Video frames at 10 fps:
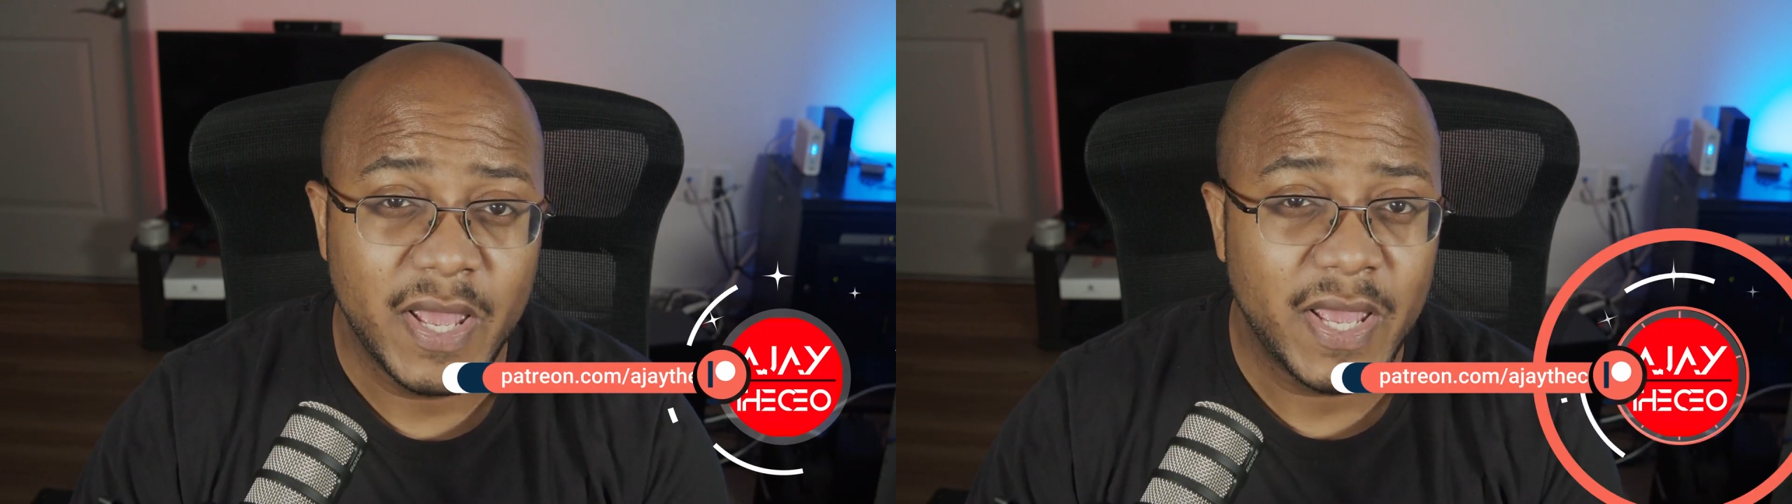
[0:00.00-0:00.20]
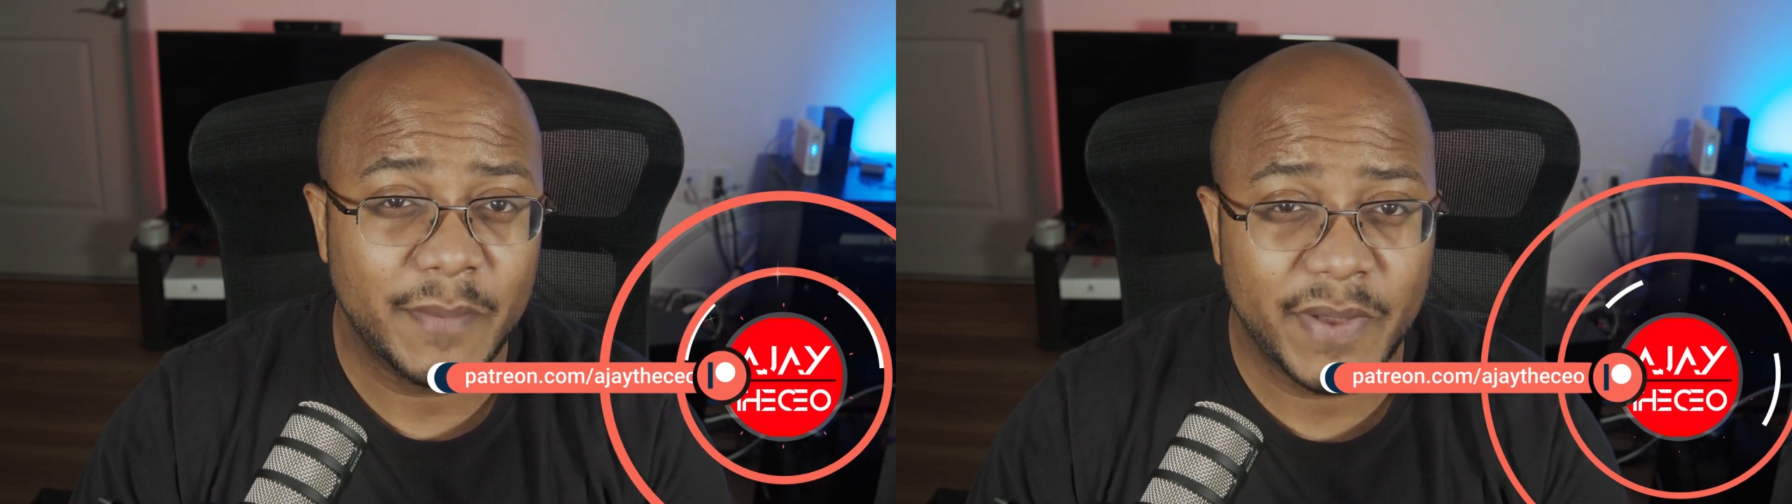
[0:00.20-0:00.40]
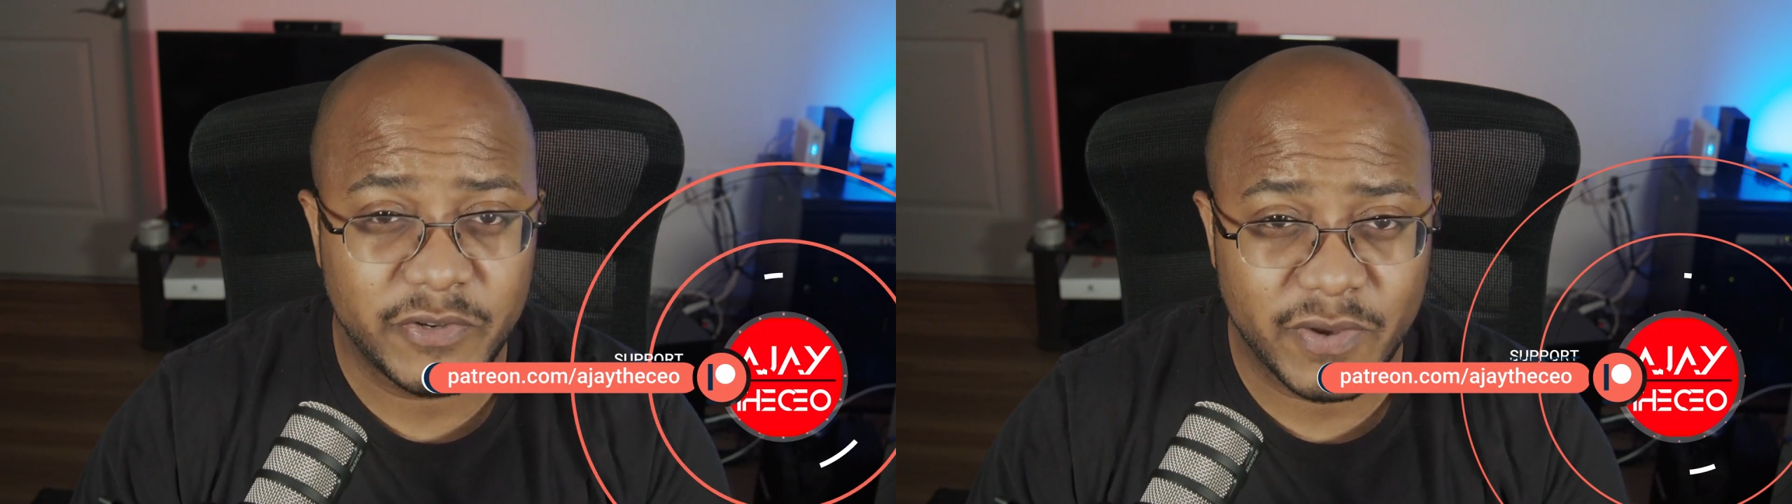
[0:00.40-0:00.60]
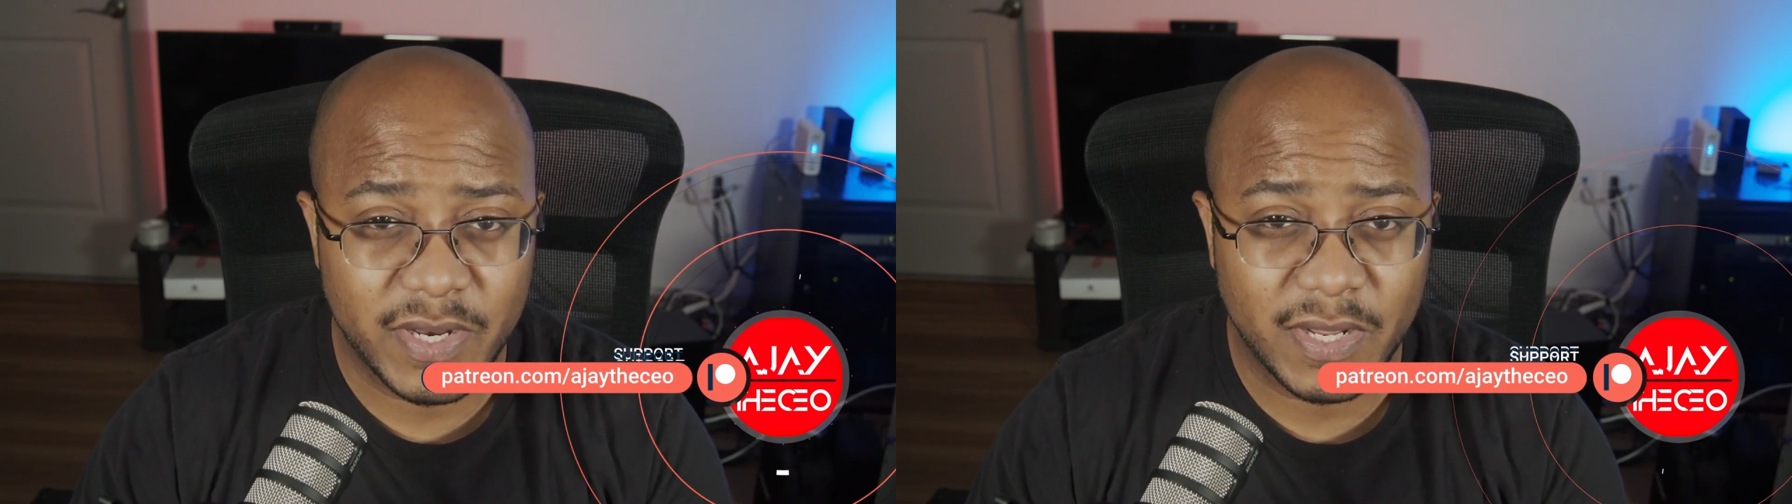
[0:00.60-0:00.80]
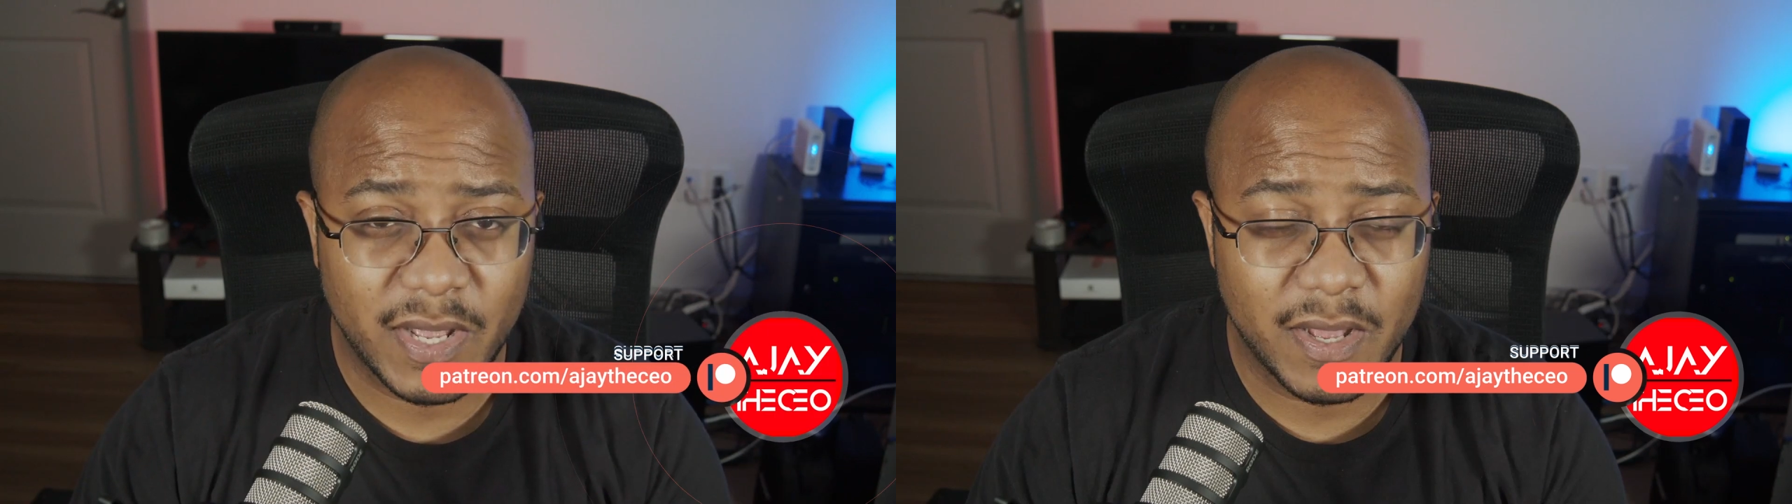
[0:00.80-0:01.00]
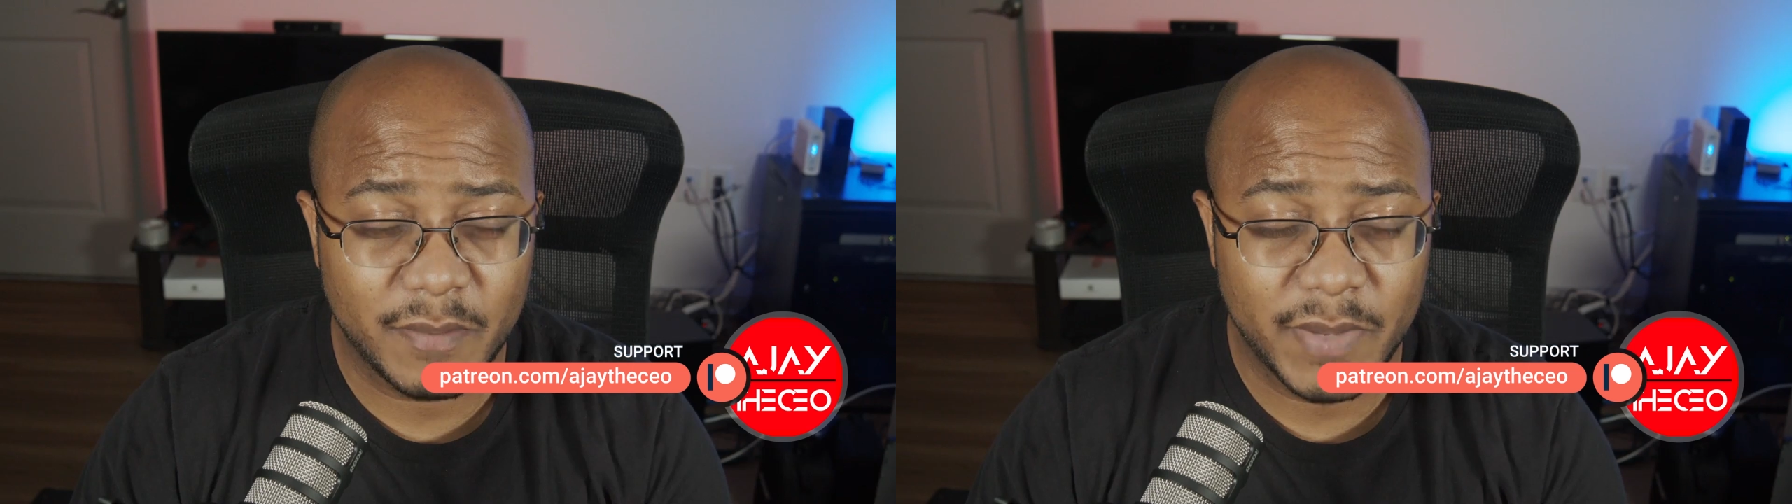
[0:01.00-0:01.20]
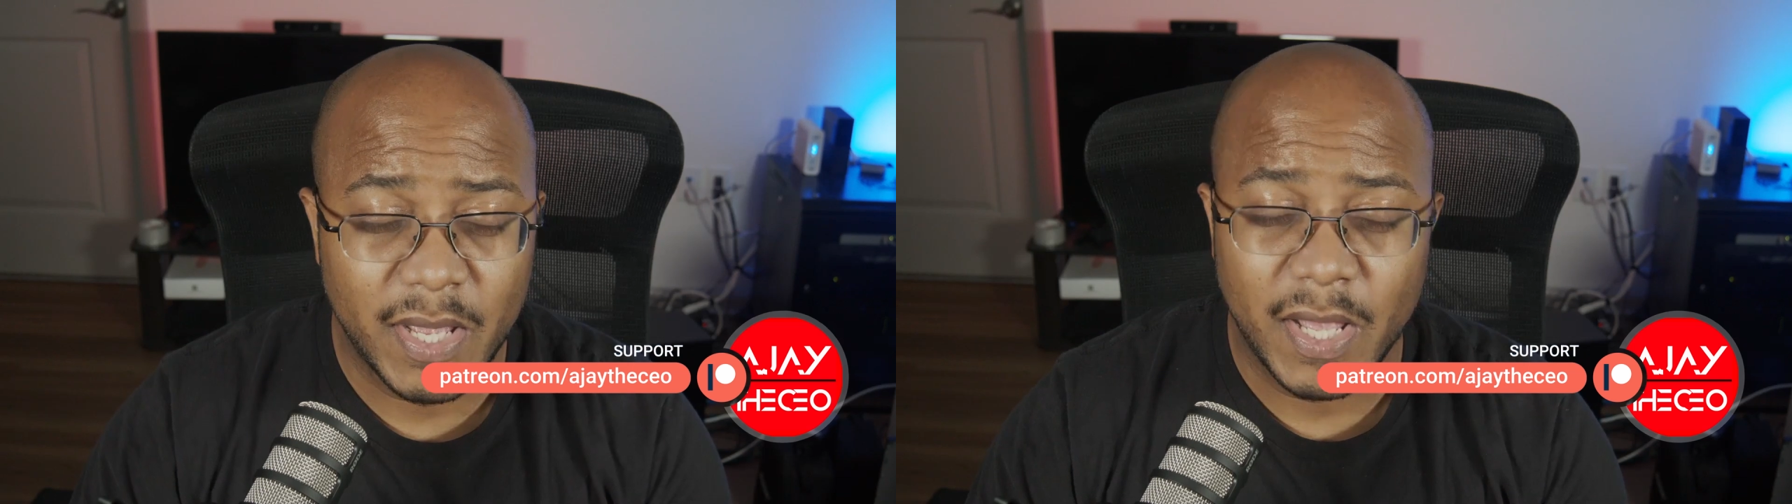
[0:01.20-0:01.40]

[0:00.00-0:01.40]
at patreon dot com.